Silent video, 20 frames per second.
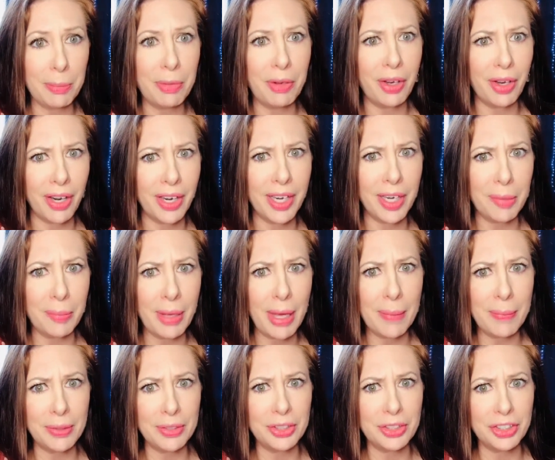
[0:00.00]
are going to be
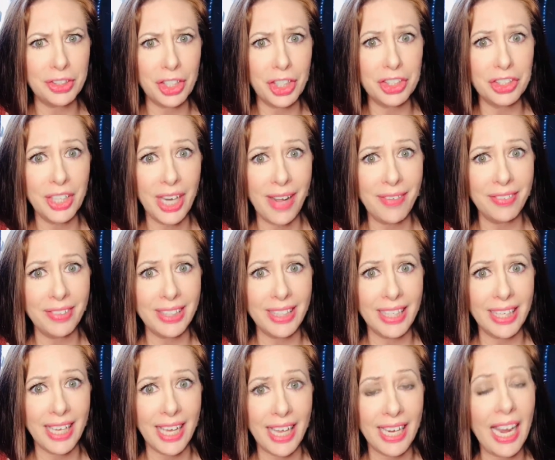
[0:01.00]
able to start traveling
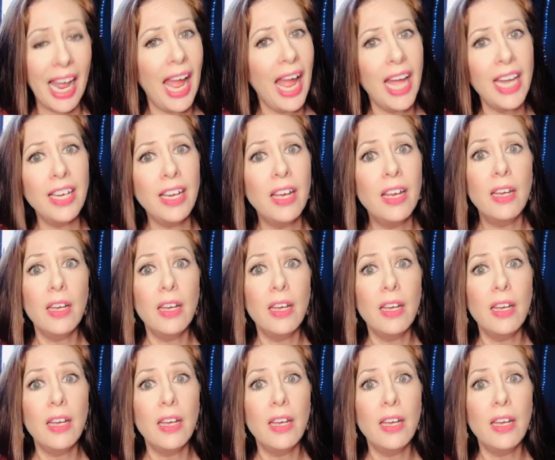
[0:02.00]
again and